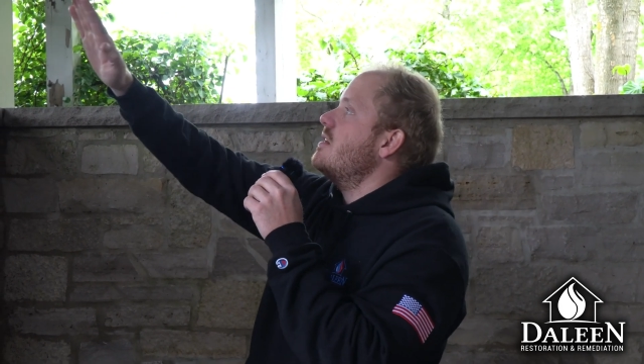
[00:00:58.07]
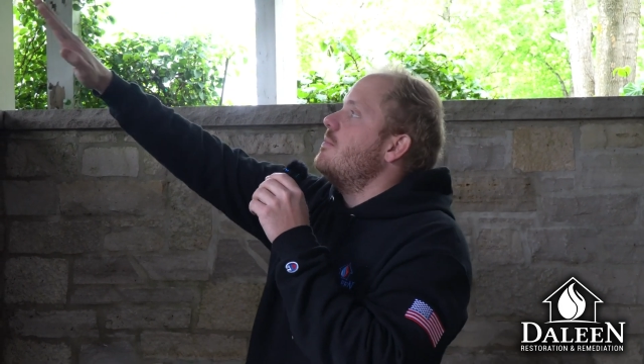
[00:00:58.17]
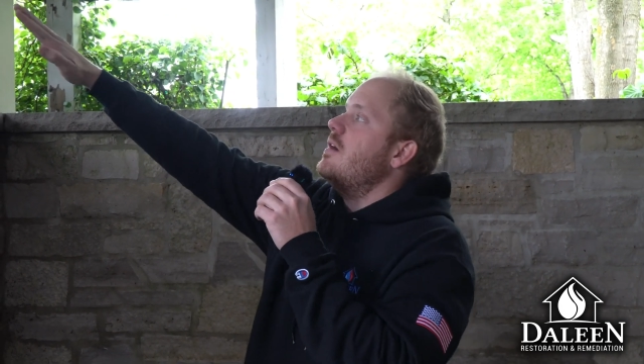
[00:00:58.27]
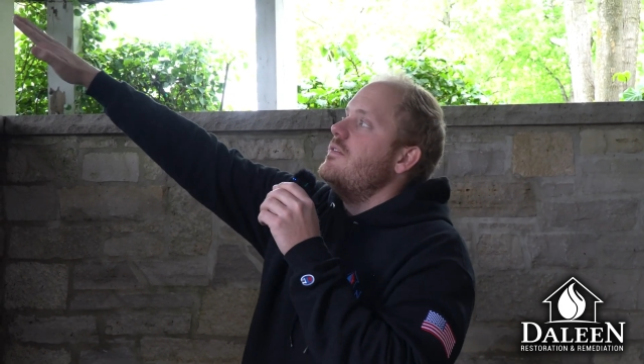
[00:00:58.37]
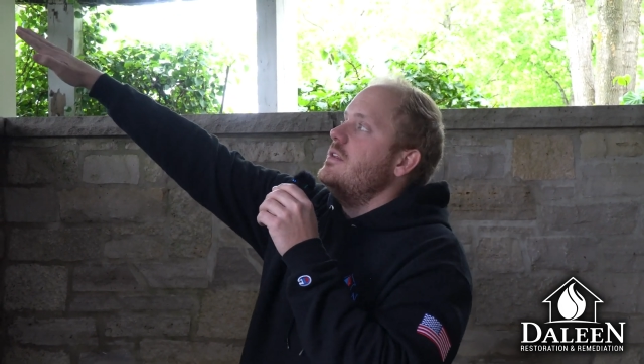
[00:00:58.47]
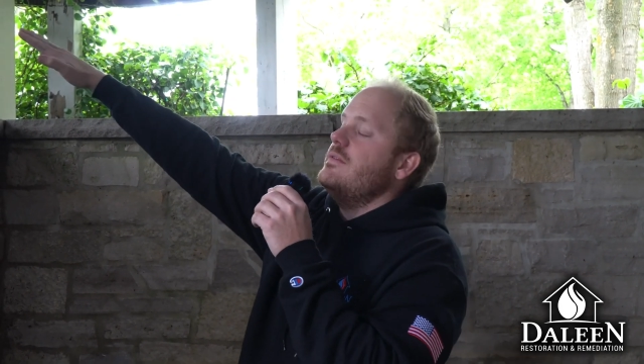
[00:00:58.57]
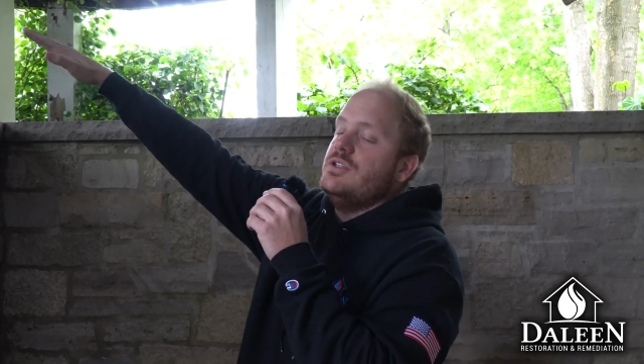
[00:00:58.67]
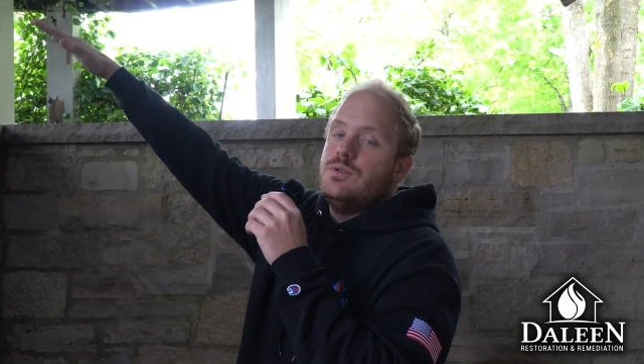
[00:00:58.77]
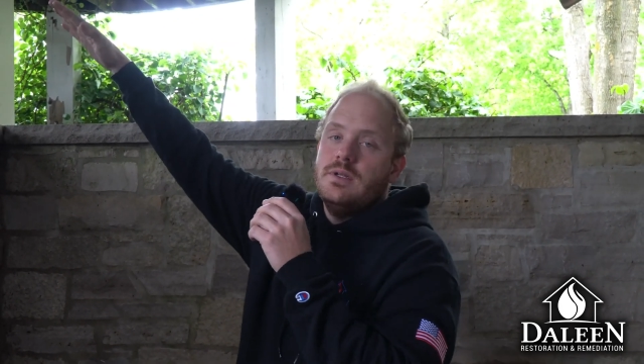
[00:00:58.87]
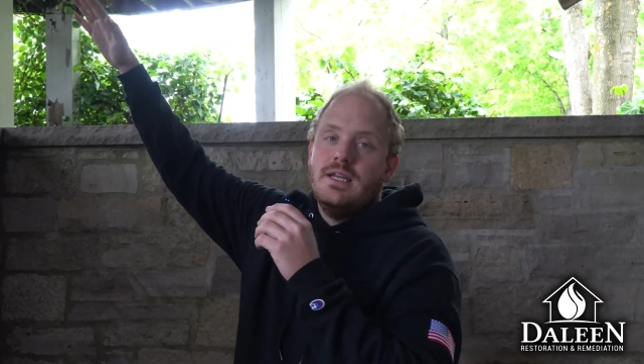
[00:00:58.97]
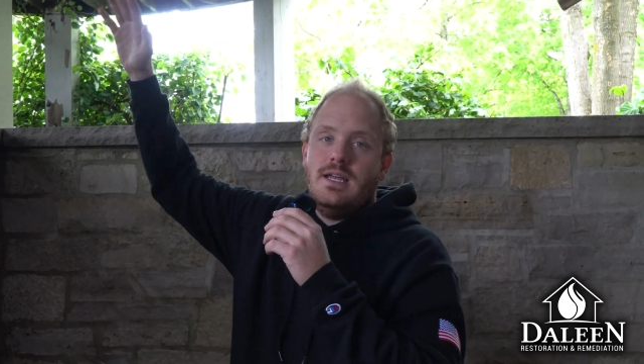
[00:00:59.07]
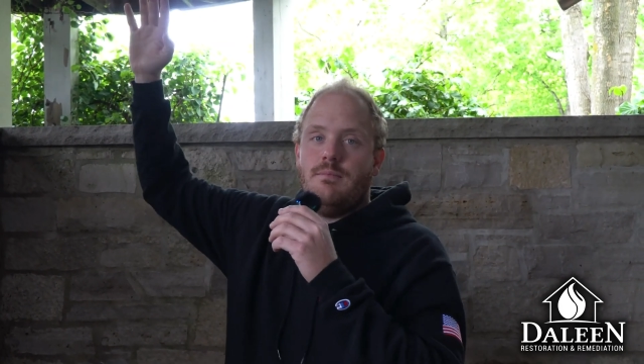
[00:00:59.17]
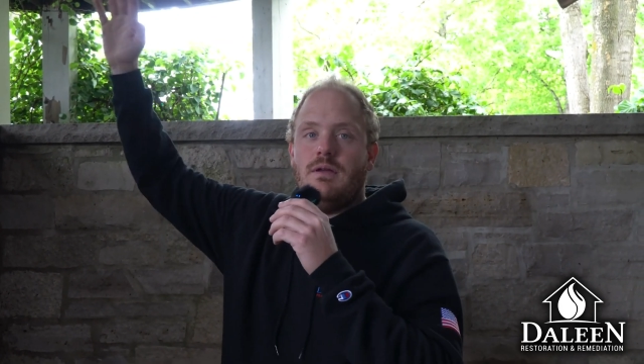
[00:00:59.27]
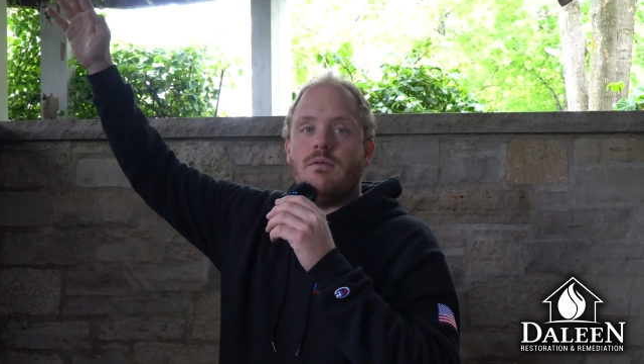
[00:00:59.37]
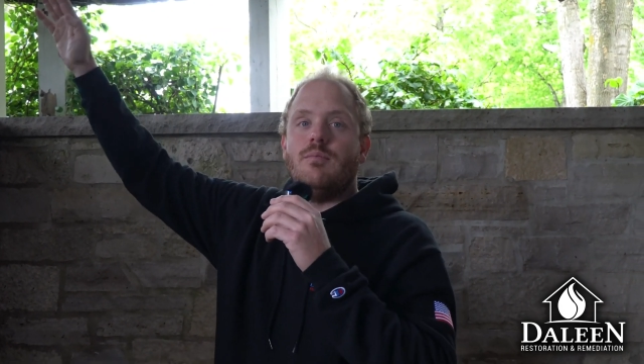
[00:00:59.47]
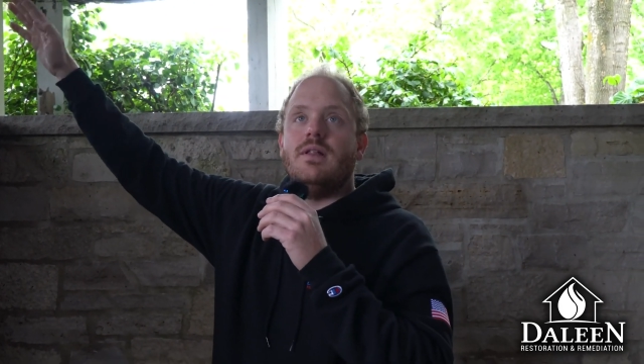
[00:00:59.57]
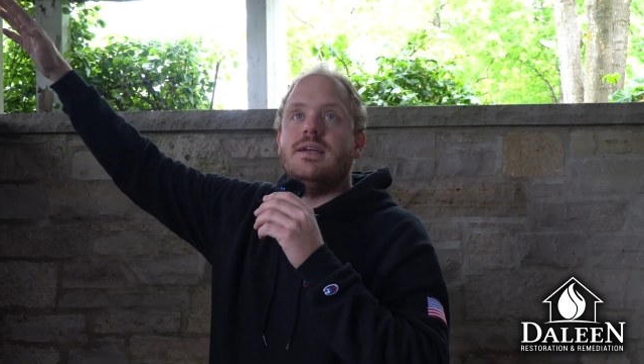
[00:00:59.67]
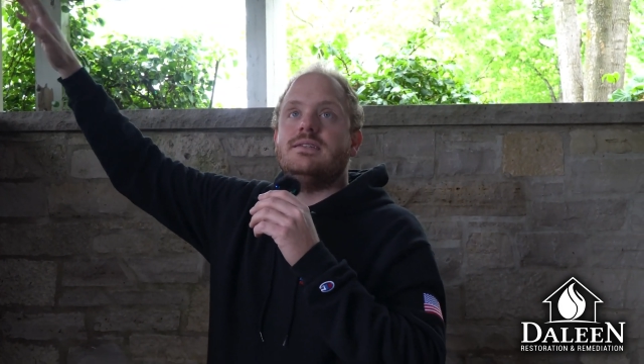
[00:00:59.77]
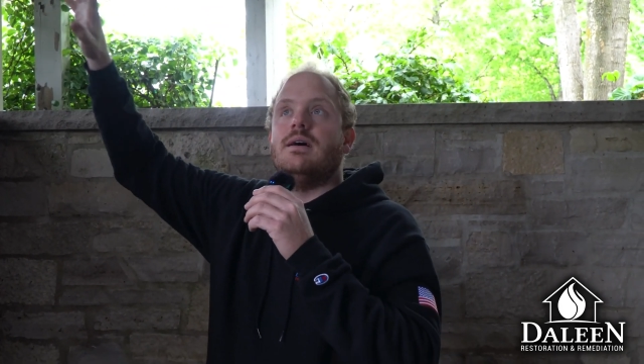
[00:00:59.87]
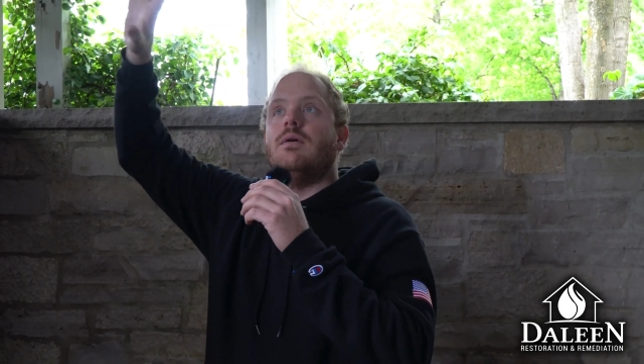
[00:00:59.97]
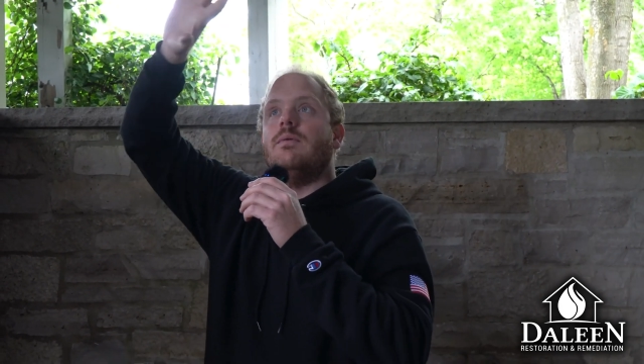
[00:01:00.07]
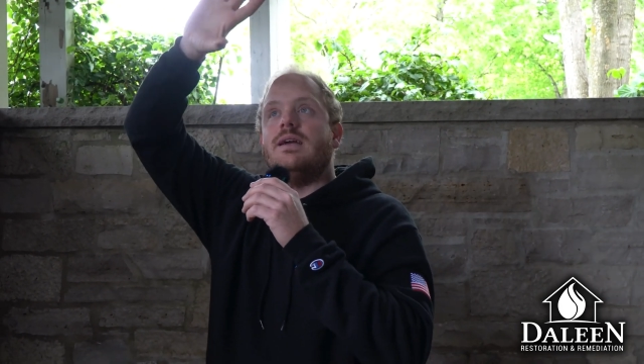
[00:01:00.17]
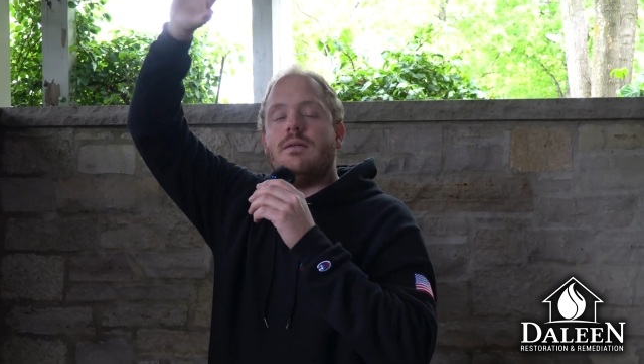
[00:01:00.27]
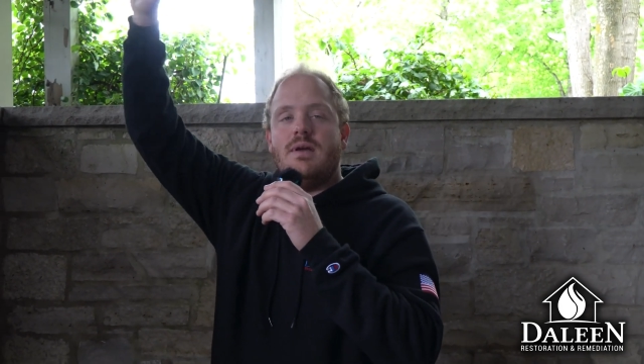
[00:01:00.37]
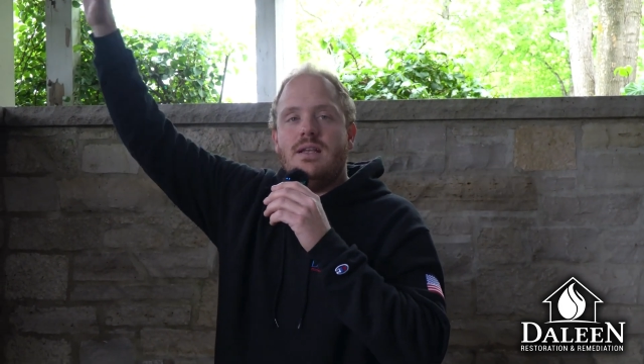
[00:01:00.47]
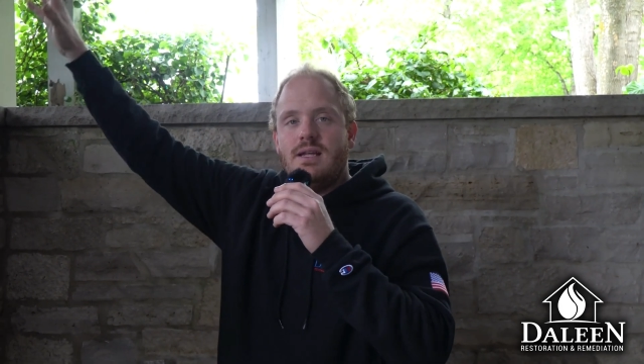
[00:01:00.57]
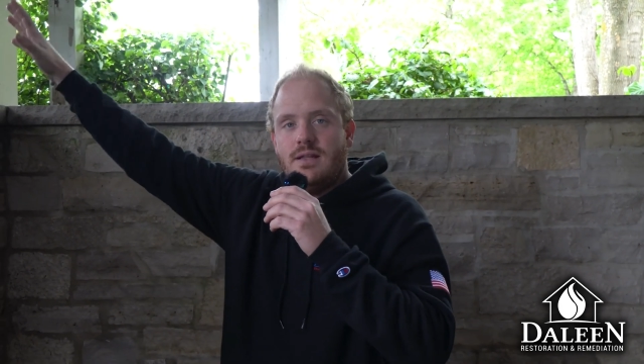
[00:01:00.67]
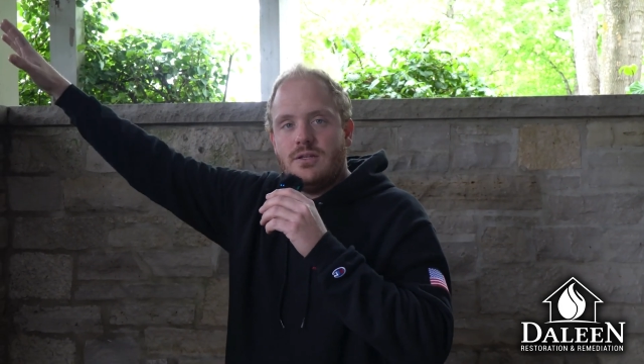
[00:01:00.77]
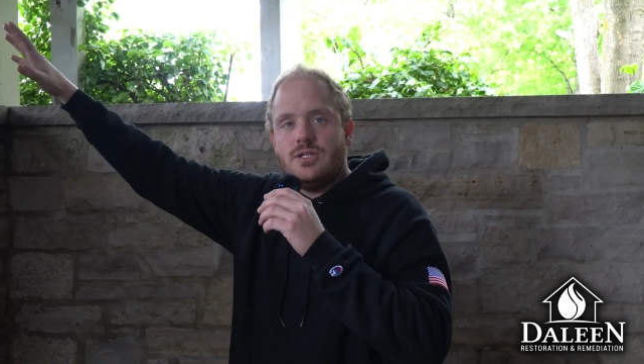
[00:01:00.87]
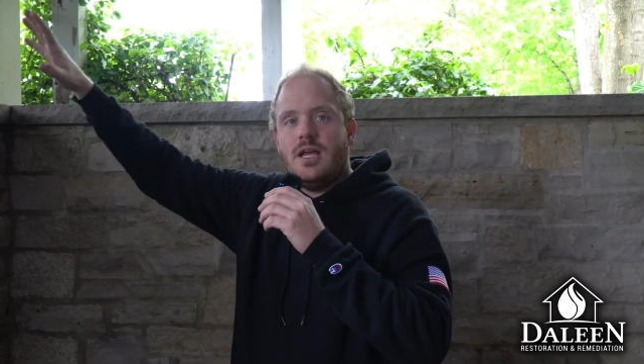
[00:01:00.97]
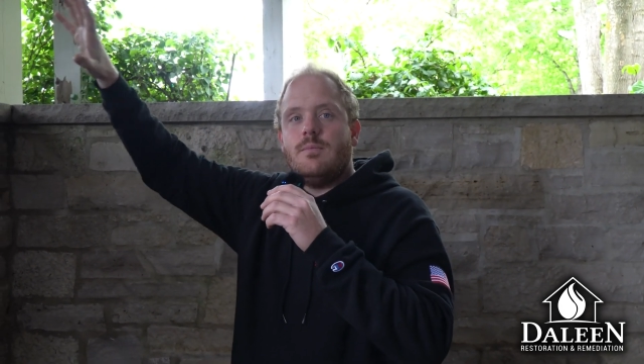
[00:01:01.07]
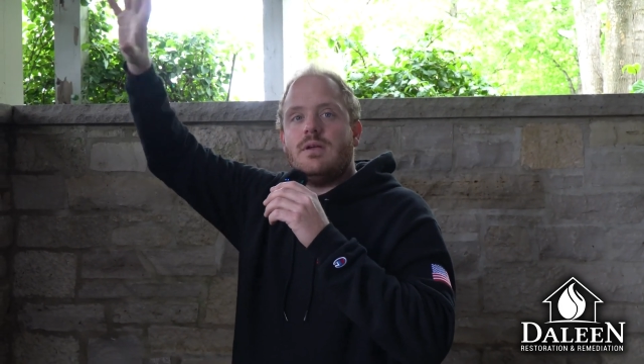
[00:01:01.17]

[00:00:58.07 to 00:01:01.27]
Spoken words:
come off individually and be replaced. That way we can maintain the shape,